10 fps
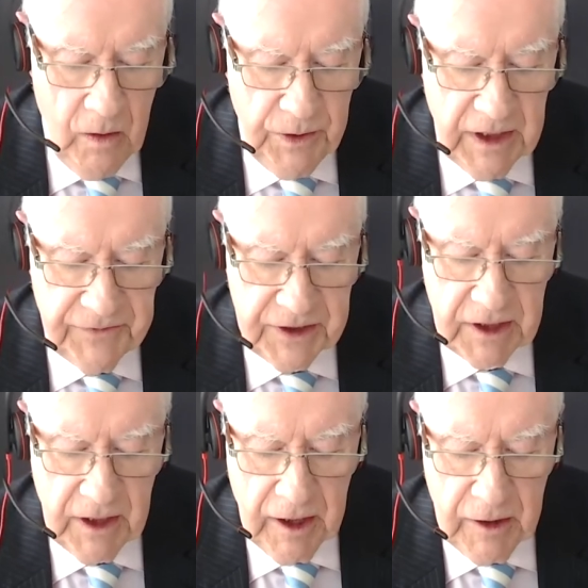Whichever
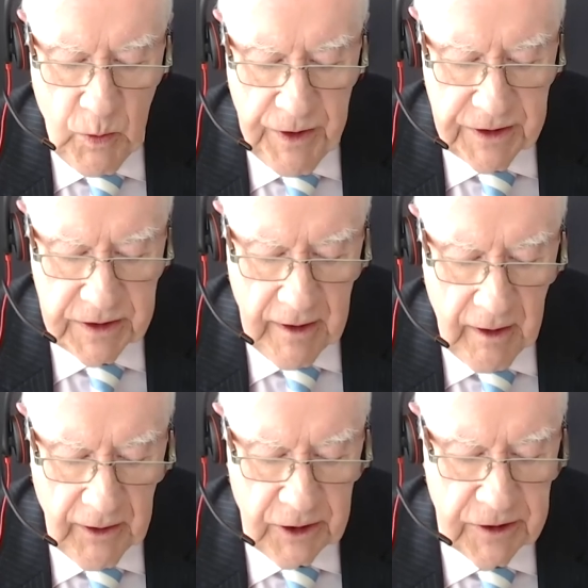side wins the
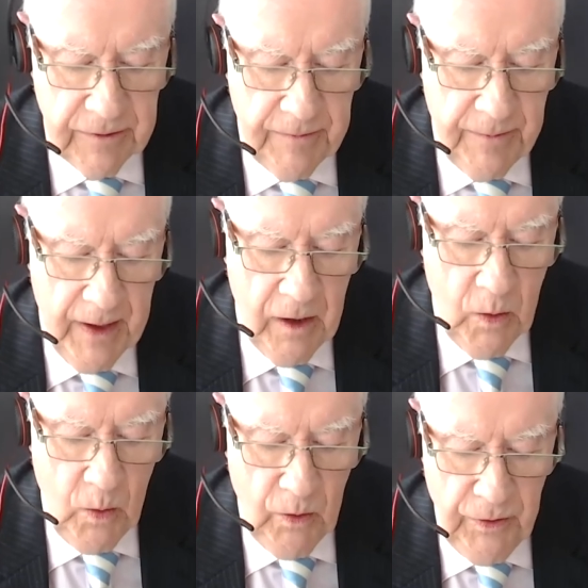election
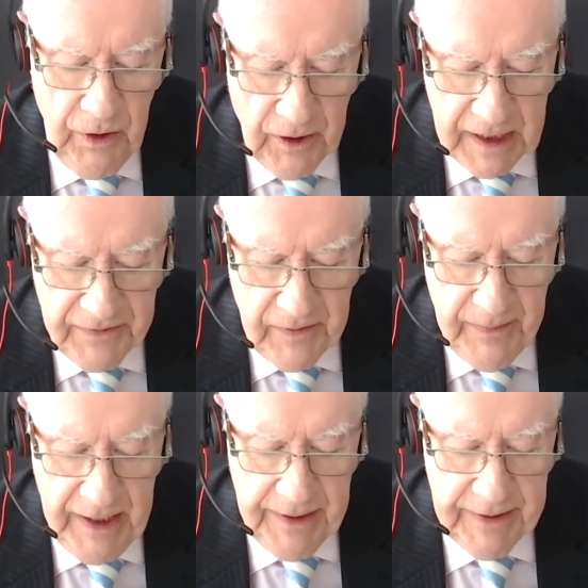will not have a
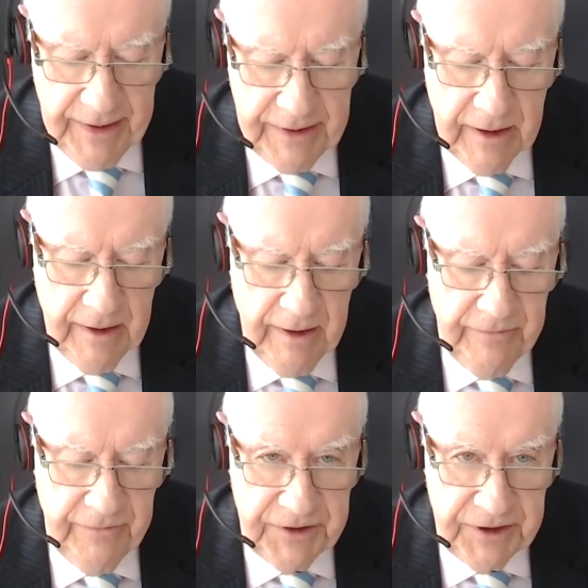mandate
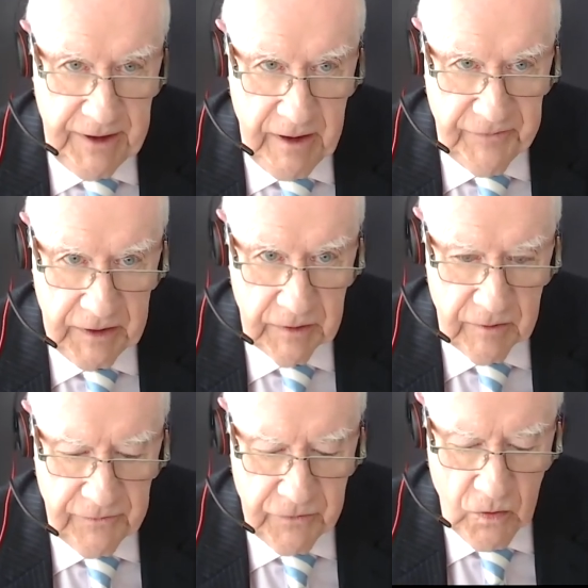for significant
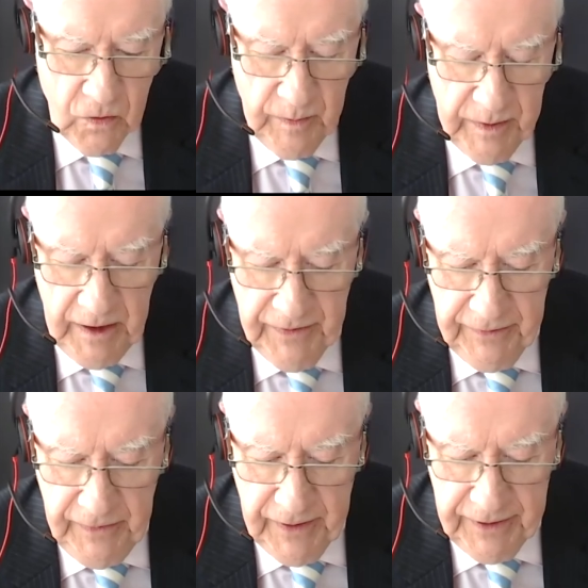reform
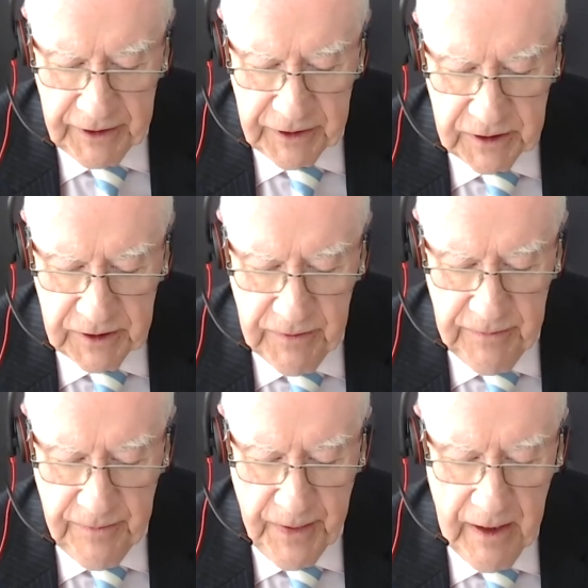in the next
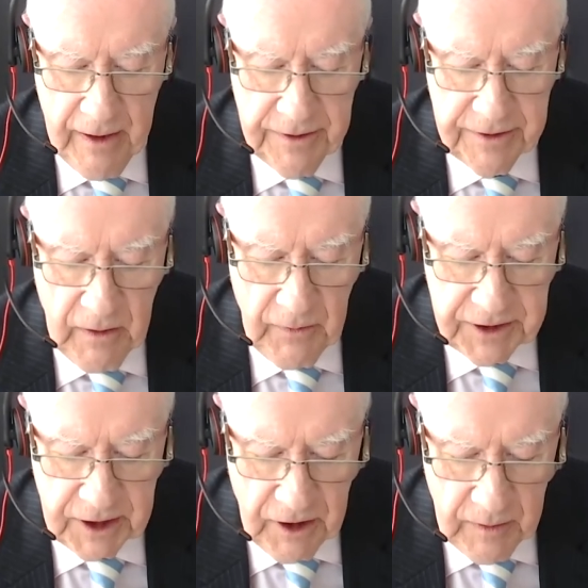term. So
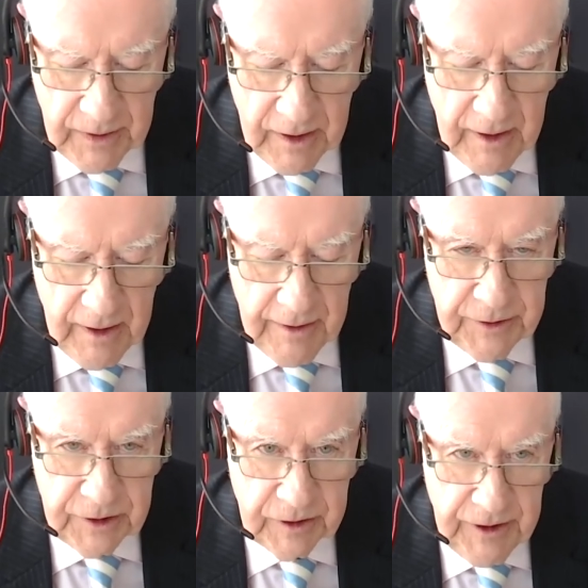let's hope
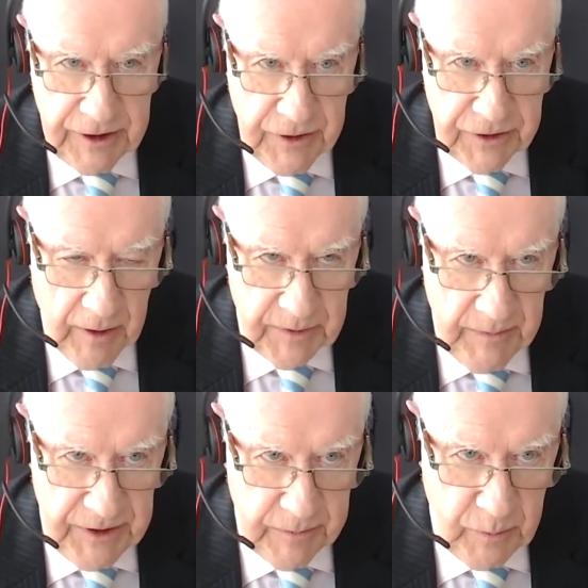Treasury's
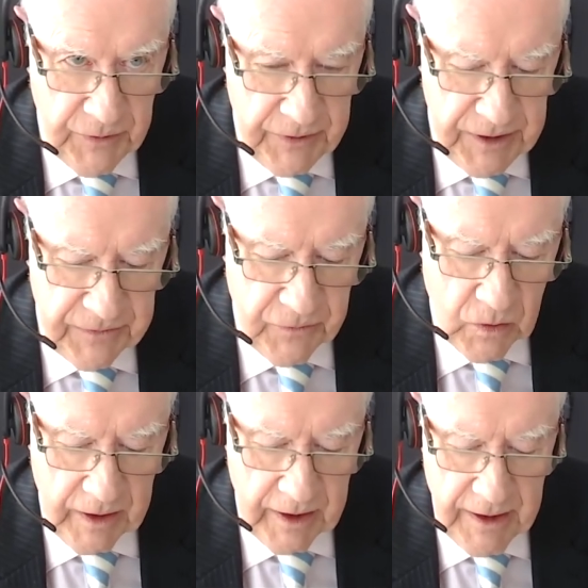optimism with these
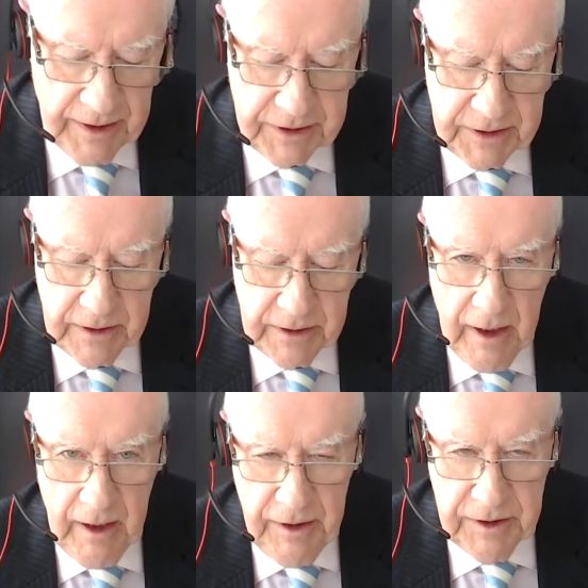forecasts
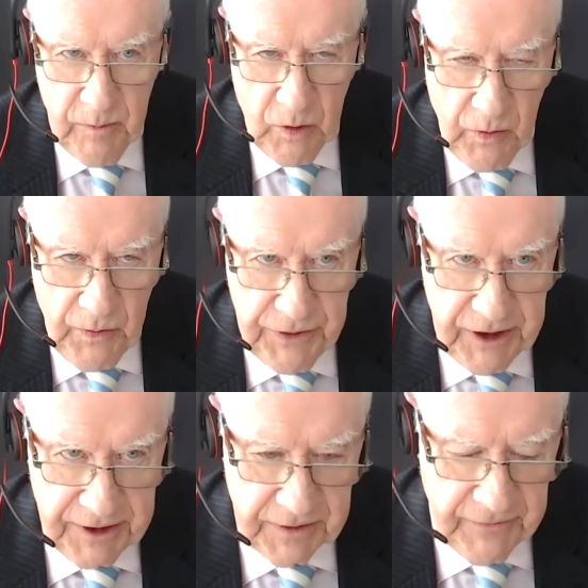is more than
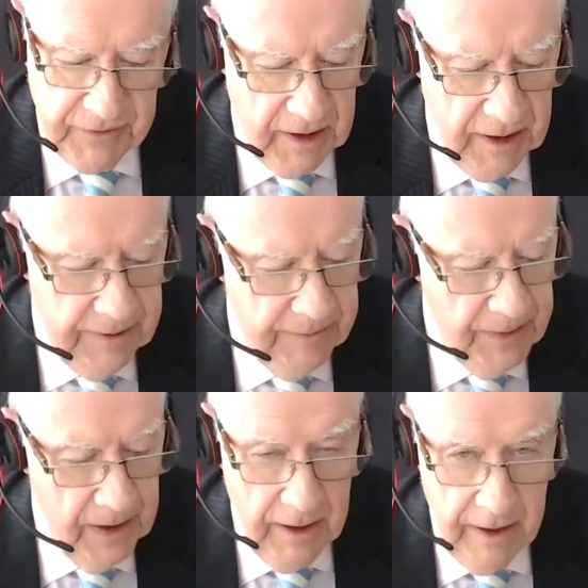justified.
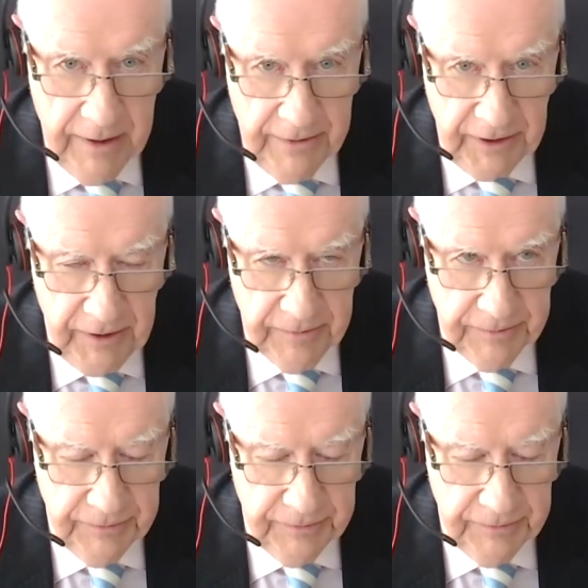Thank you.